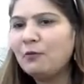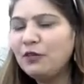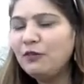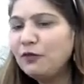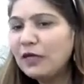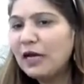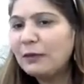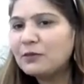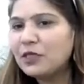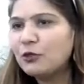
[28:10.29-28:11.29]
we feel
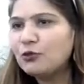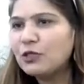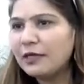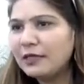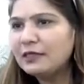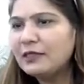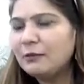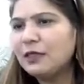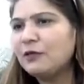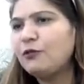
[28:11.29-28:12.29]
MCQs are easy,
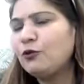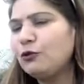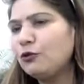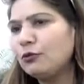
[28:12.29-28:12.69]
but if you